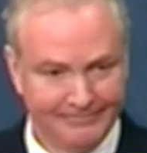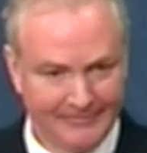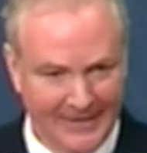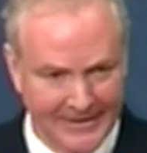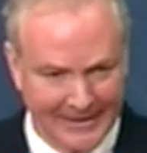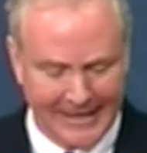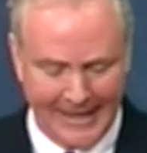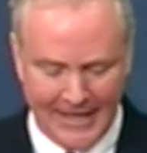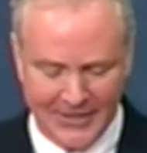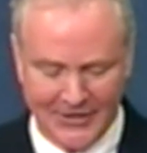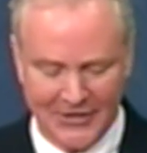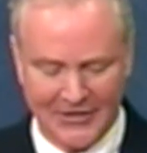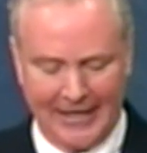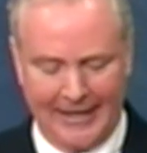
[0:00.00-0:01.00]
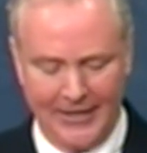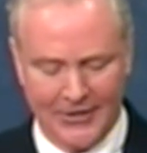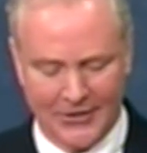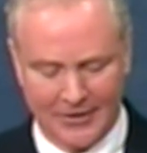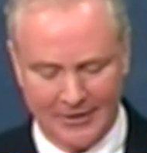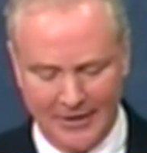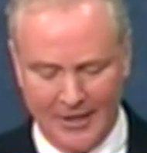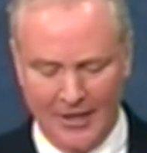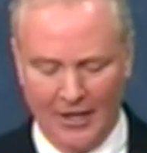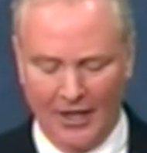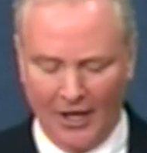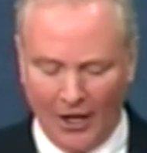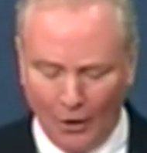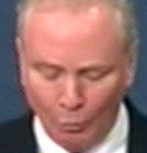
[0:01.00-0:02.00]
In the Kansas case,
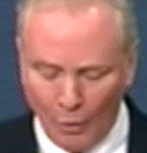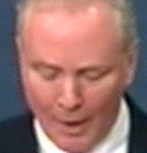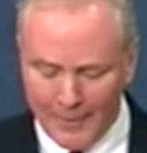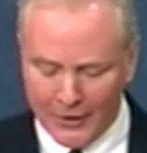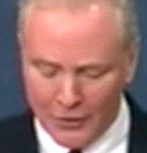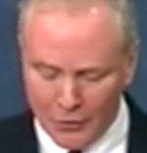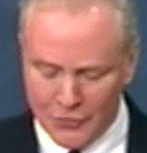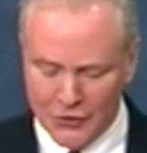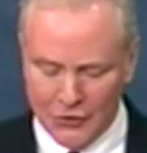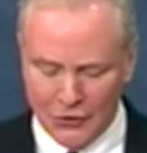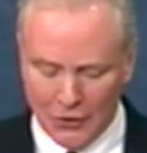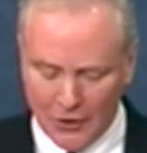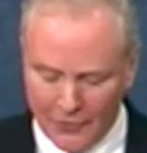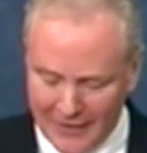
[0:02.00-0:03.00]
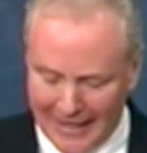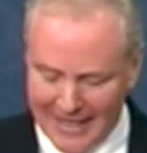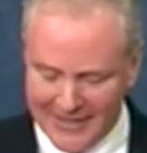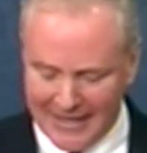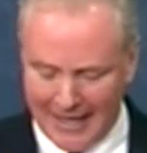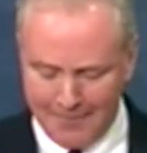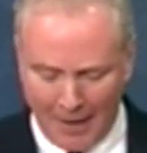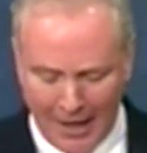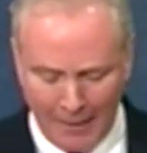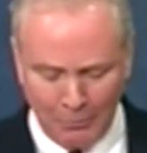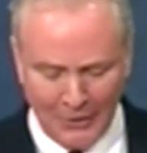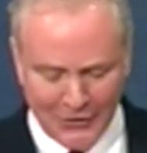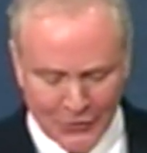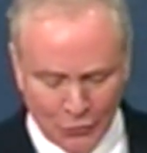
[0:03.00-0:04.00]
a woman who'd served as a
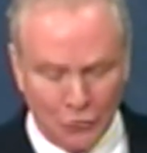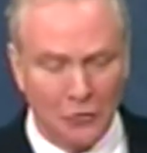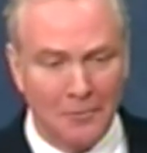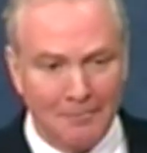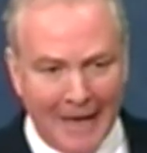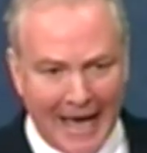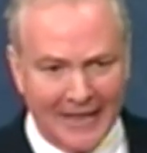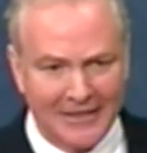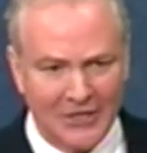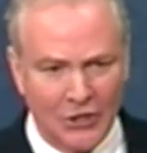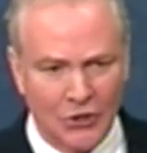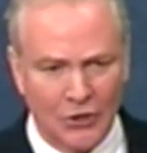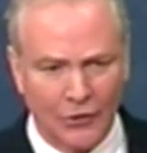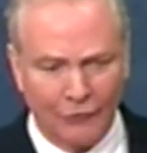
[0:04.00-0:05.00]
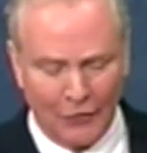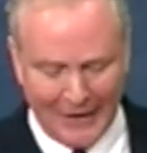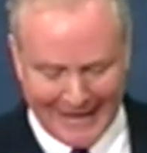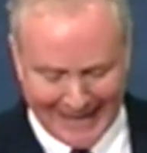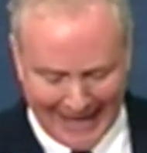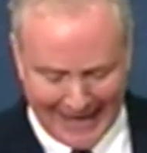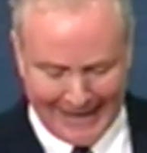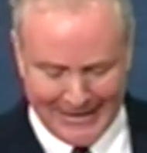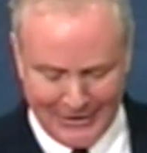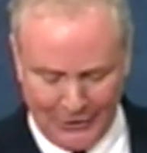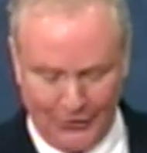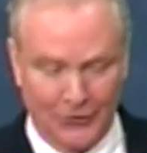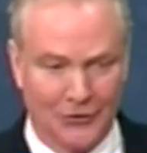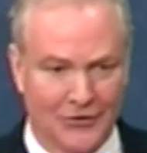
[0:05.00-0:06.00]
public school math teacher for 9
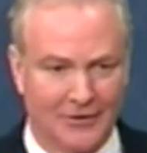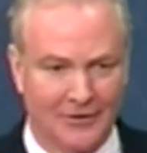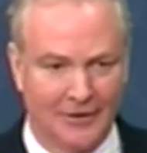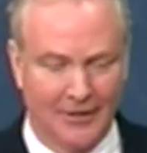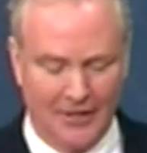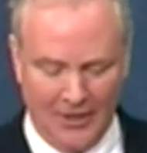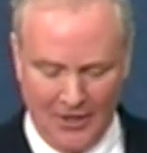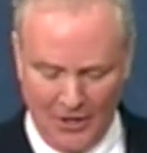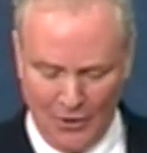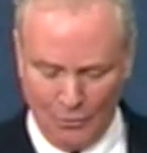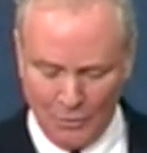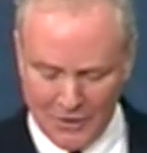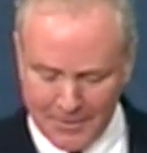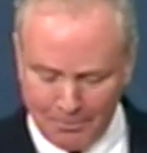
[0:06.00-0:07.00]
years was